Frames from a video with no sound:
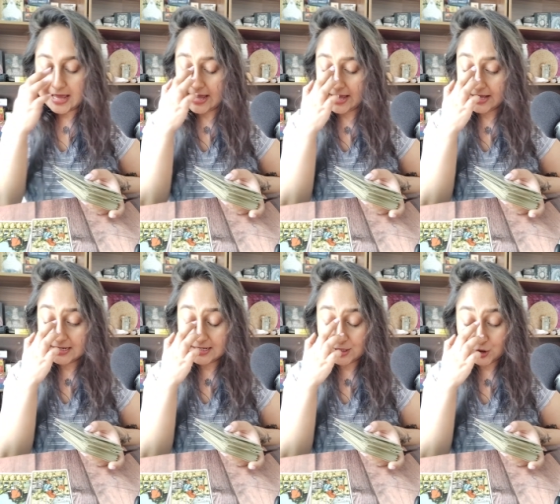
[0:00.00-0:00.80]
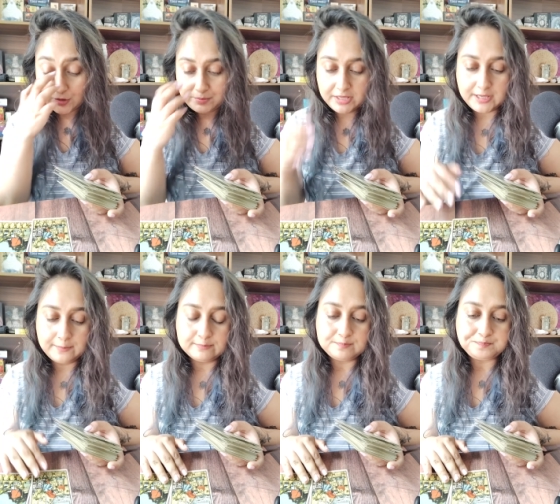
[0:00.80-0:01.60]
and it could
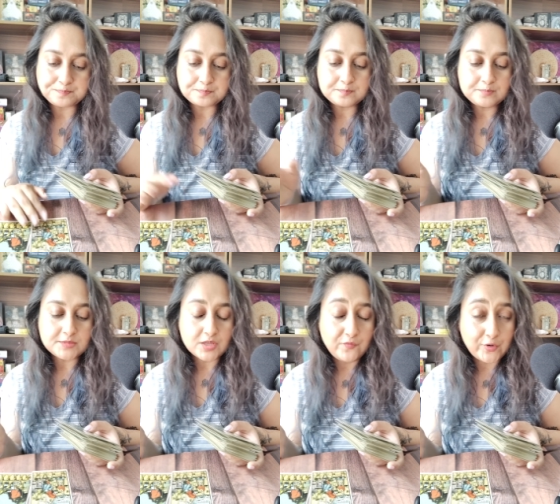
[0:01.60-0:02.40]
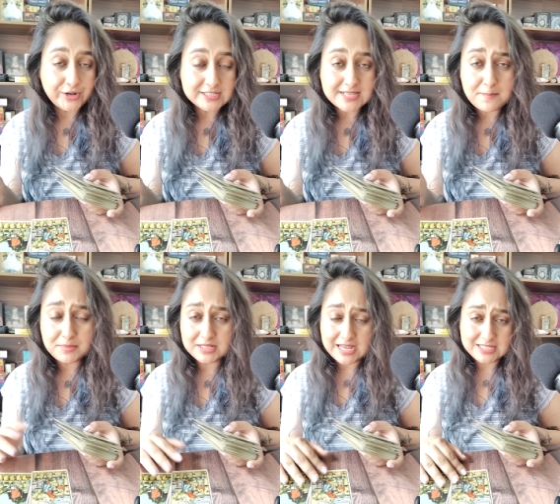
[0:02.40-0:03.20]
be for
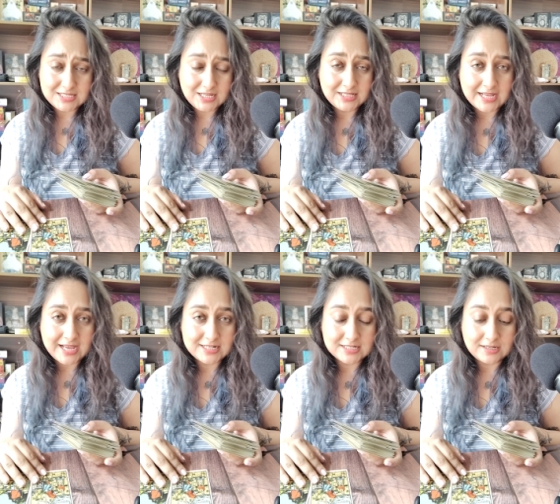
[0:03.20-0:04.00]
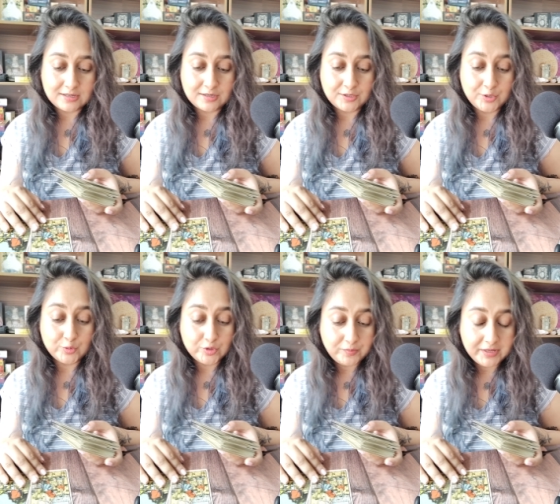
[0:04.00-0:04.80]
example i see that uh,
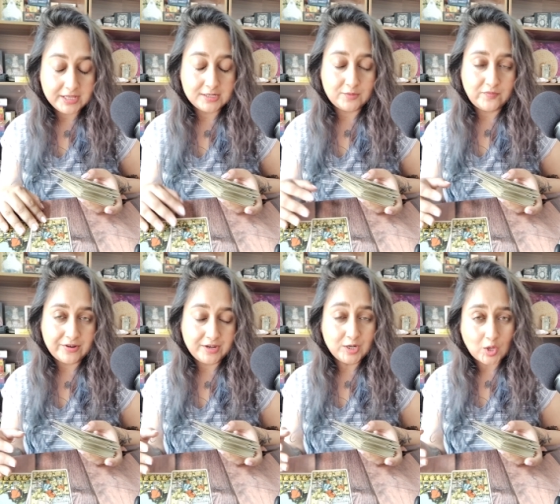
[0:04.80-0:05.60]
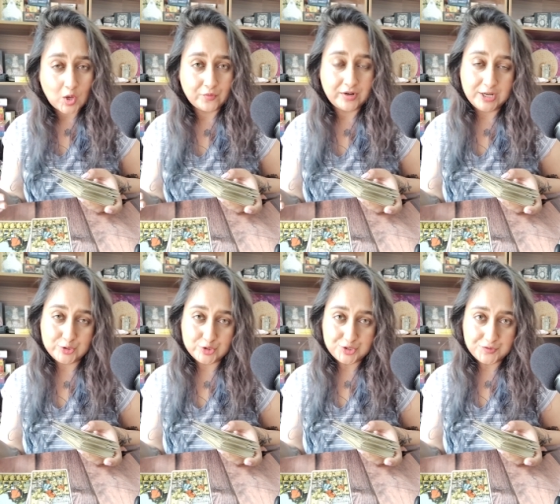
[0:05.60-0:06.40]
you could be in a very long
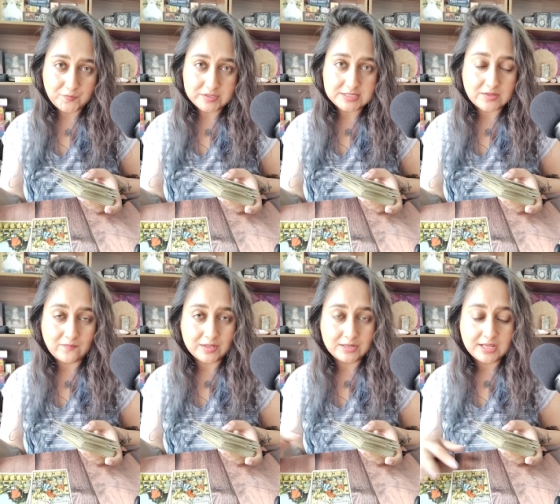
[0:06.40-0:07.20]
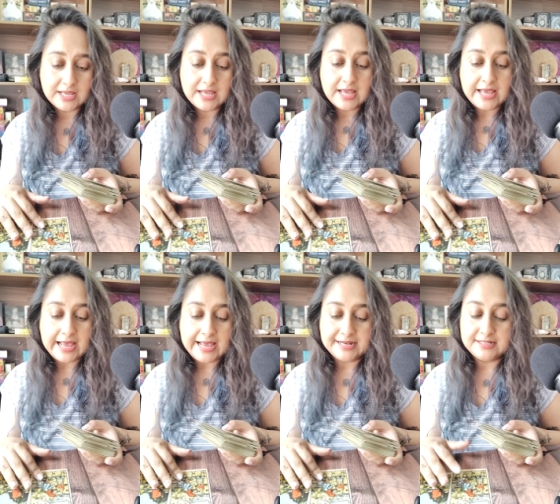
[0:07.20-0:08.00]
relationship with someone
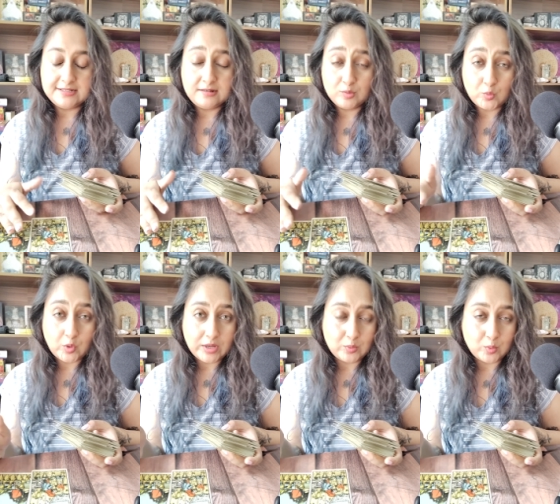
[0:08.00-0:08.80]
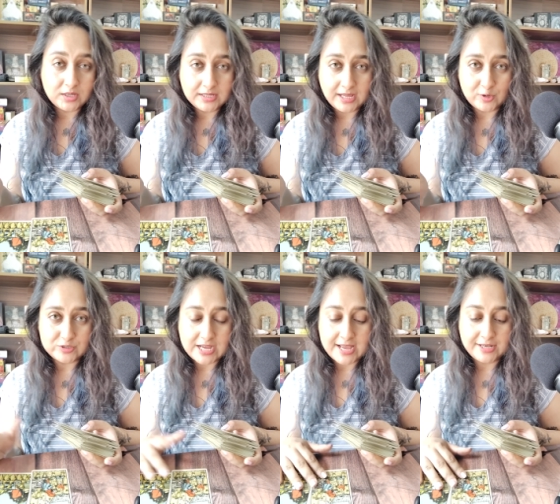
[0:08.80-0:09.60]
and it didn't quite work
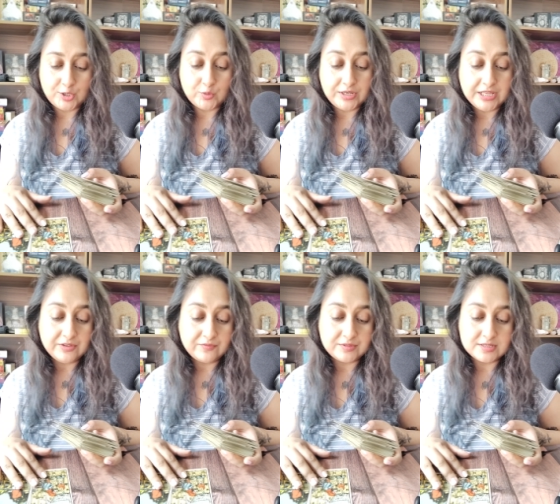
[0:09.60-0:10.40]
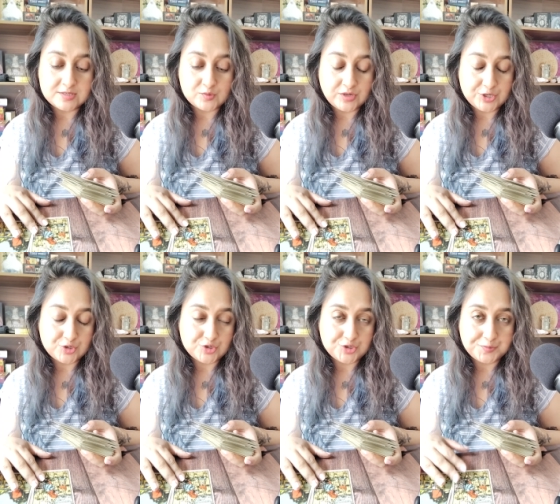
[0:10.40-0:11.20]
out and you leave this
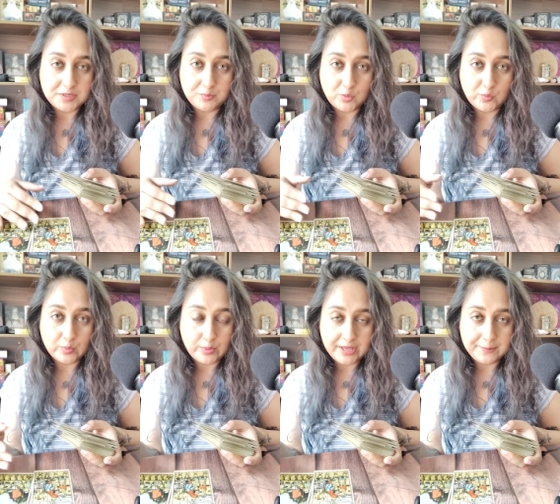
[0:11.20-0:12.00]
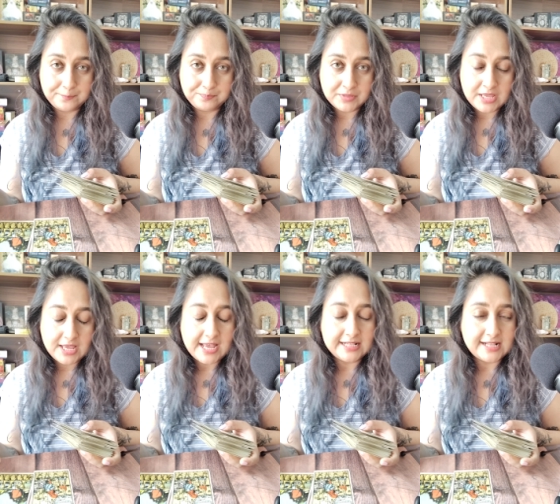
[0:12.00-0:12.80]
relationship and move away
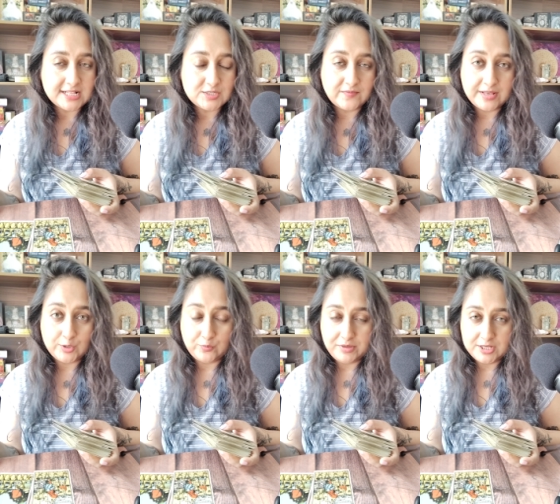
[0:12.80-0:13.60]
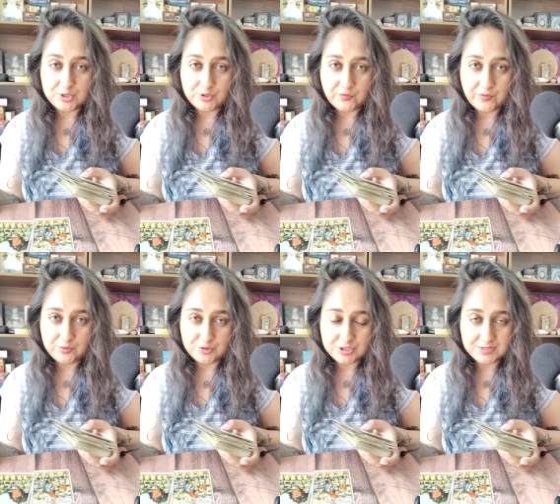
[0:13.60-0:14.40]
and that's when you meet your
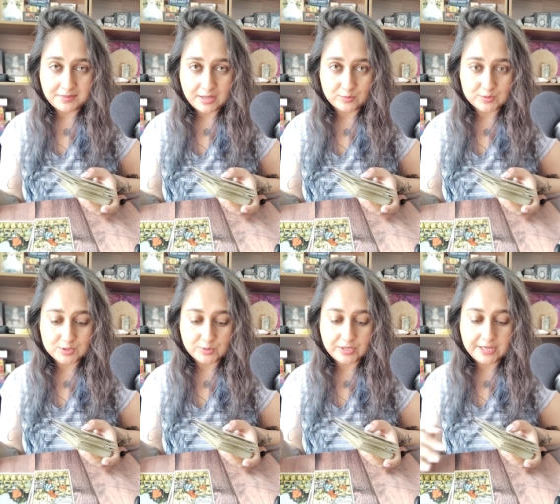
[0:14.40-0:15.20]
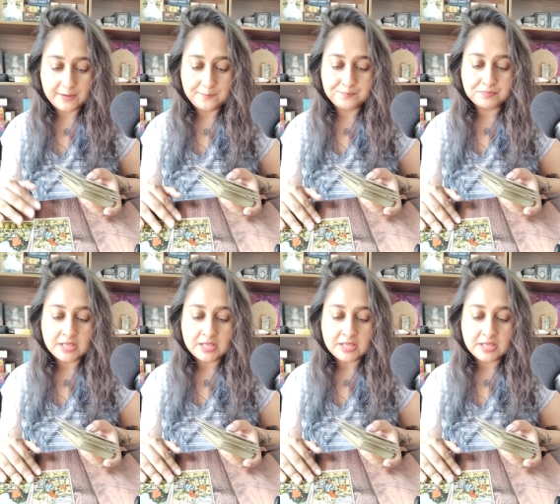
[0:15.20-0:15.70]
future spouse okay